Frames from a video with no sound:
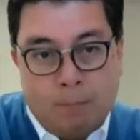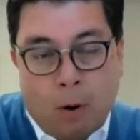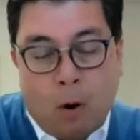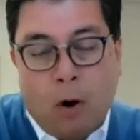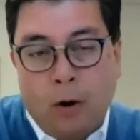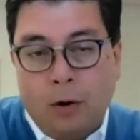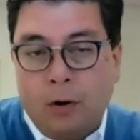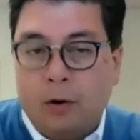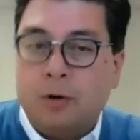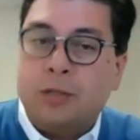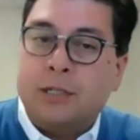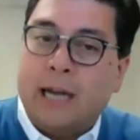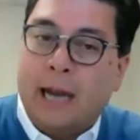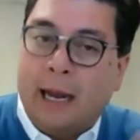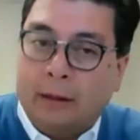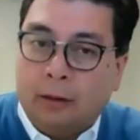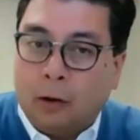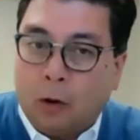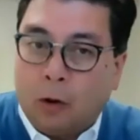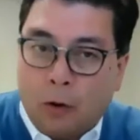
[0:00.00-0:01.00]
partners
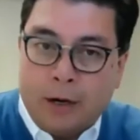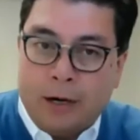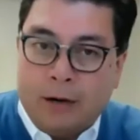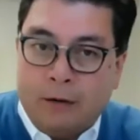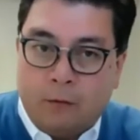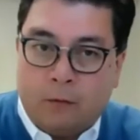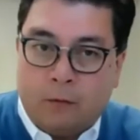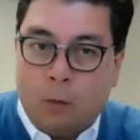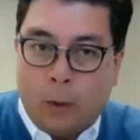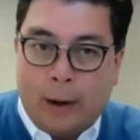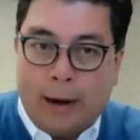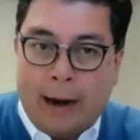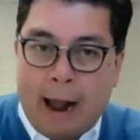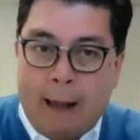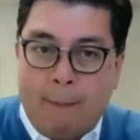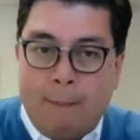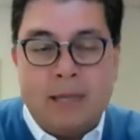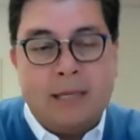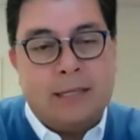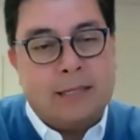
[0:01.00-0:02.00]
and learning what
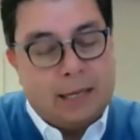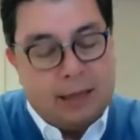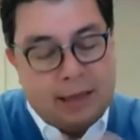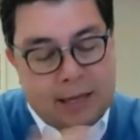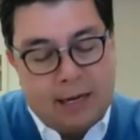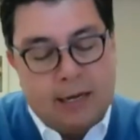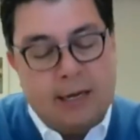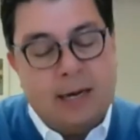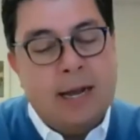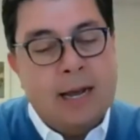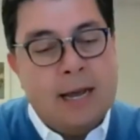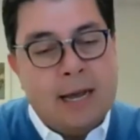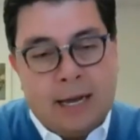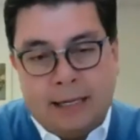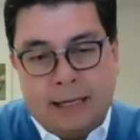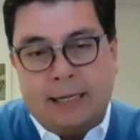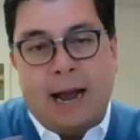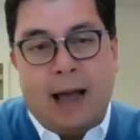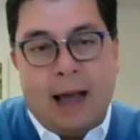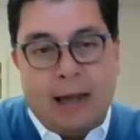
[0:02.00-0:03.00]
happens and then
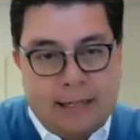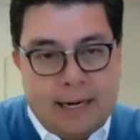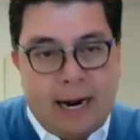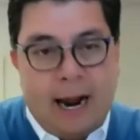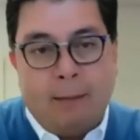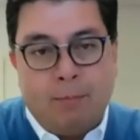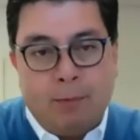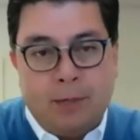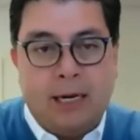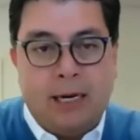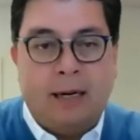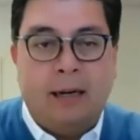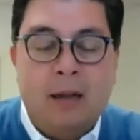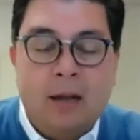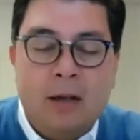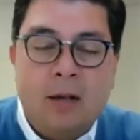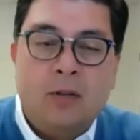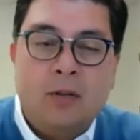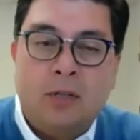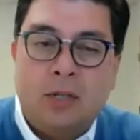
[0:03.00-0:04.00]
adapting.
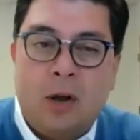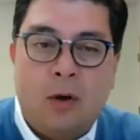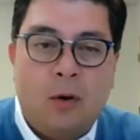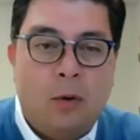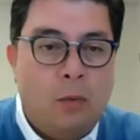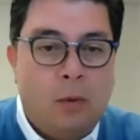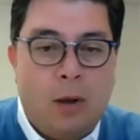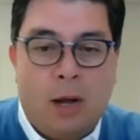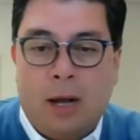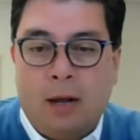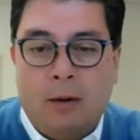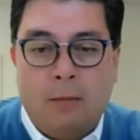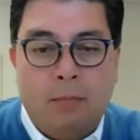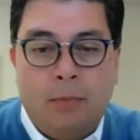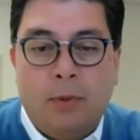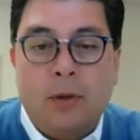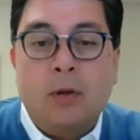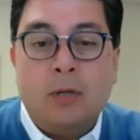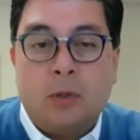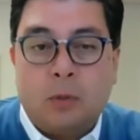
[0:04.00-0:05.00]
So
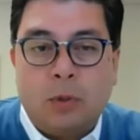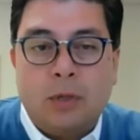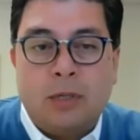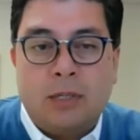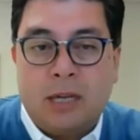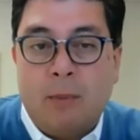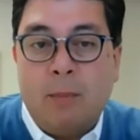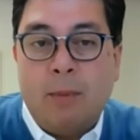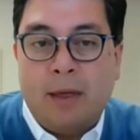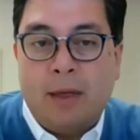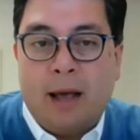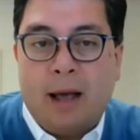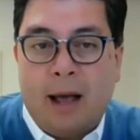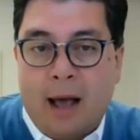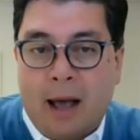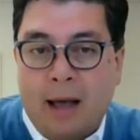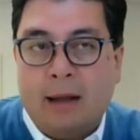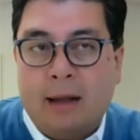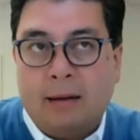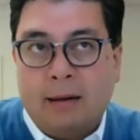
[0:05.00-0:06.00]
those were some of the
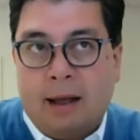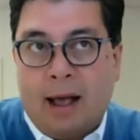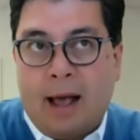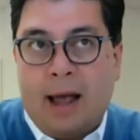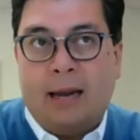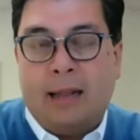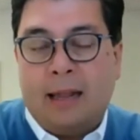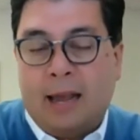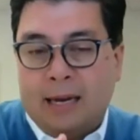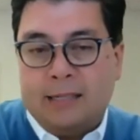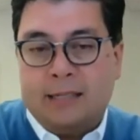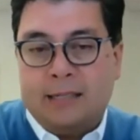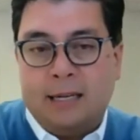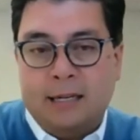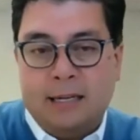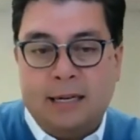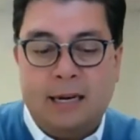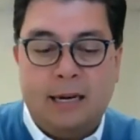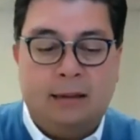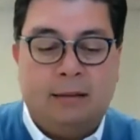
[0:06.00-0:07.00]
highlights
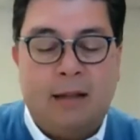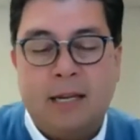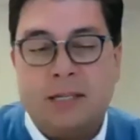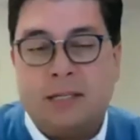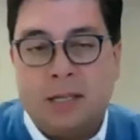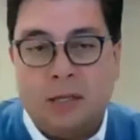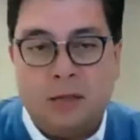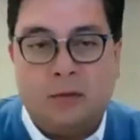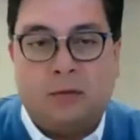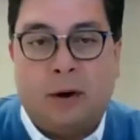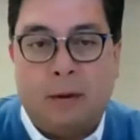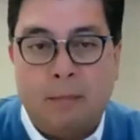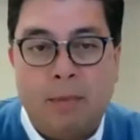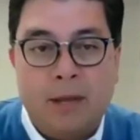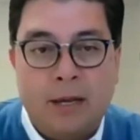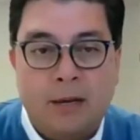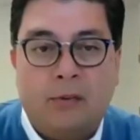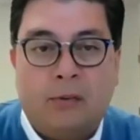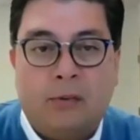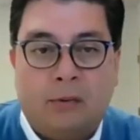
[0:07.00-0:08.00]
and lessons from
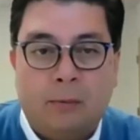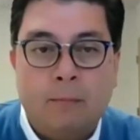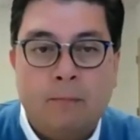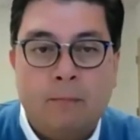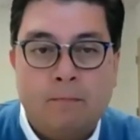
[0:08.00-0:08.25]
this.